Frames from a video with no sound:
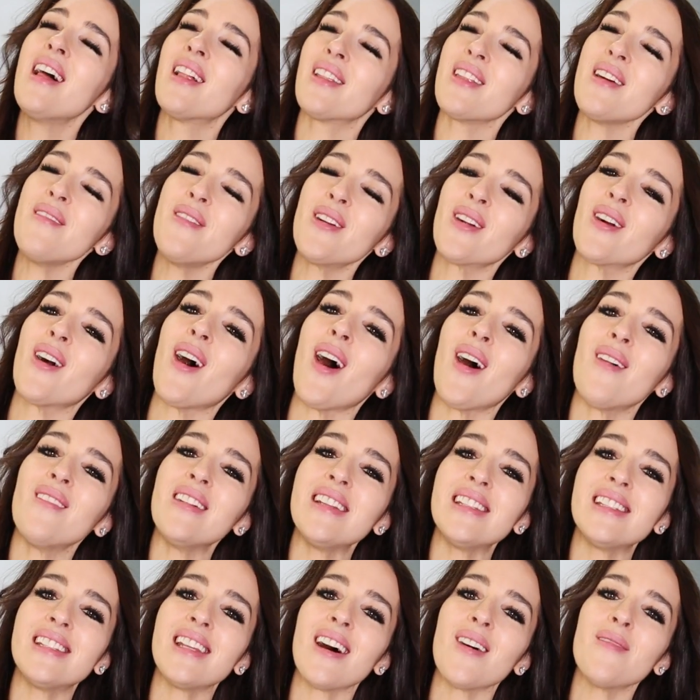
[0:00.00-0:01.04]
Leave your
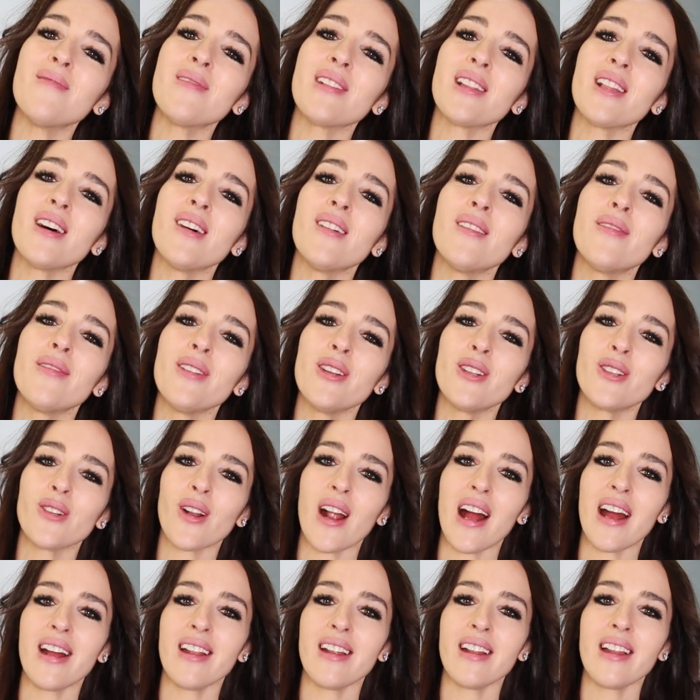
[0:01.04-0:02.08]
comments down below if you
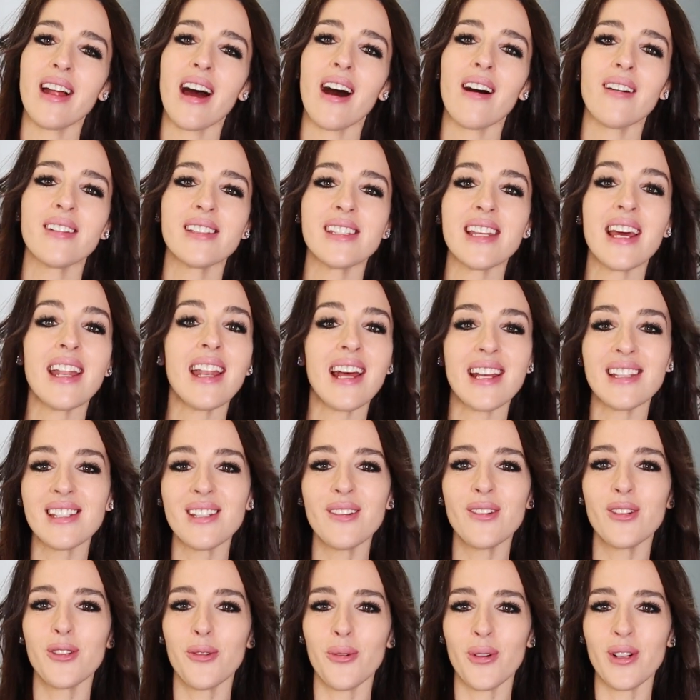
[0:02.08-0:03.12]
tried it out. And as
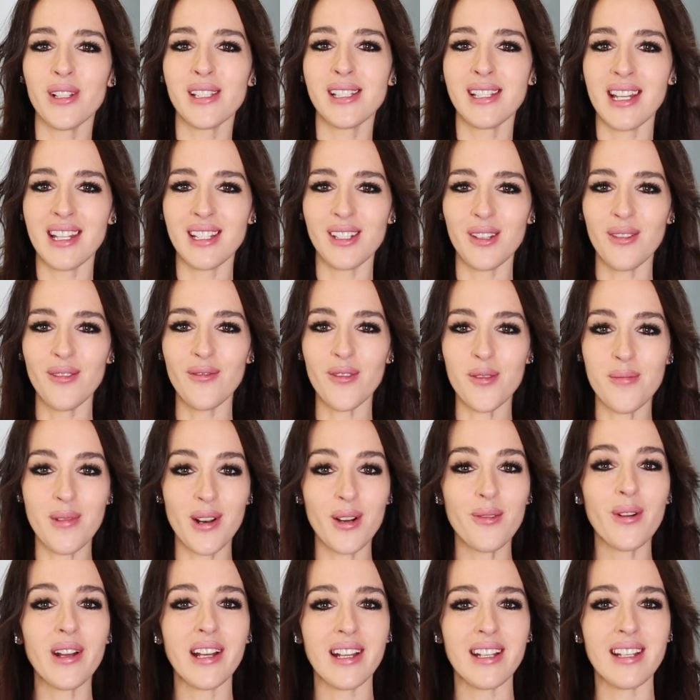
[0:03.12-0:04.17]
usual, stay tuned for more
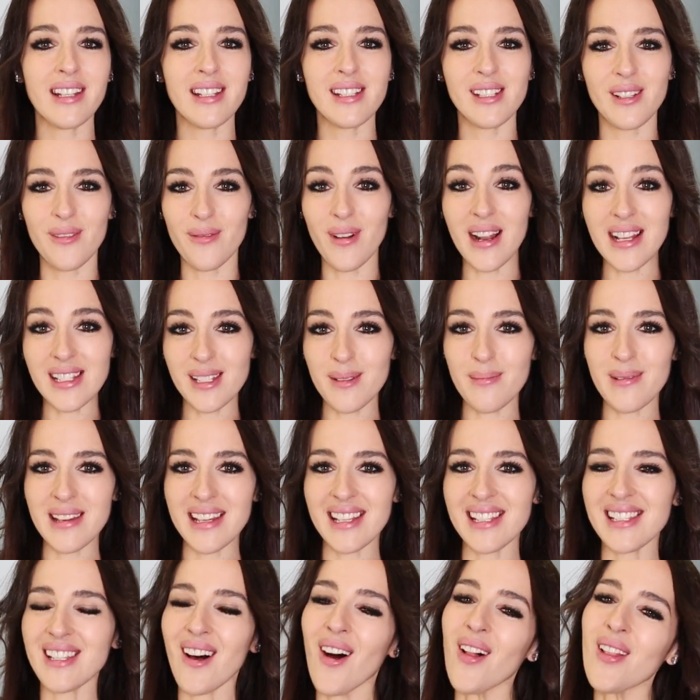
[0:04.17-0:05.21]
quick and easy
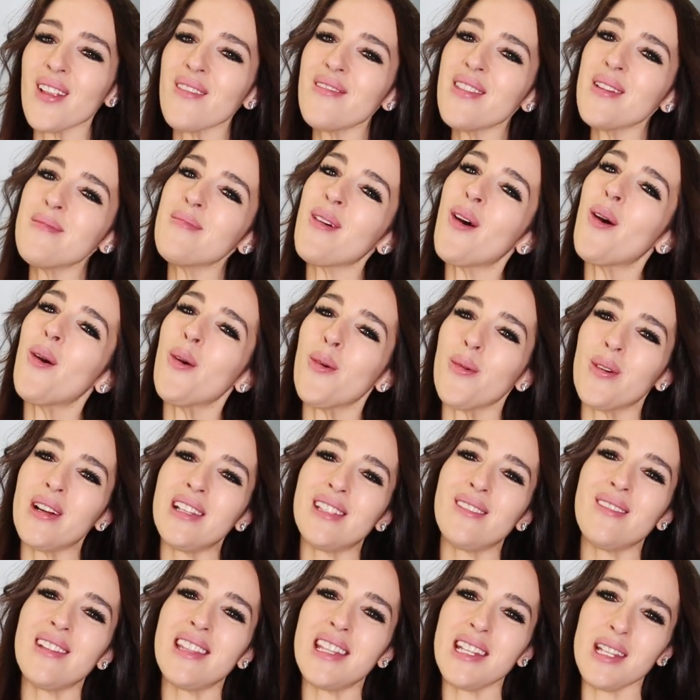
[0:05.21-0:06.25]
recipes. All of them
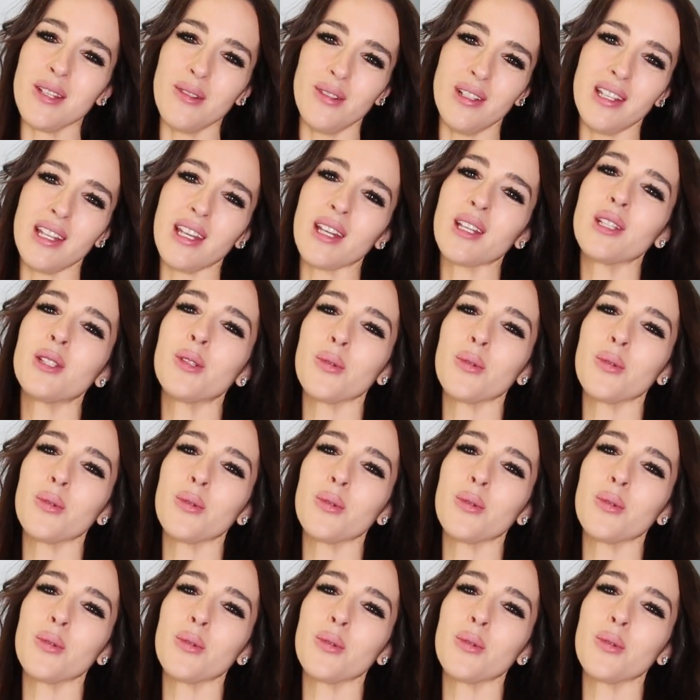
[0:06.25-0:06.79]
always with a unique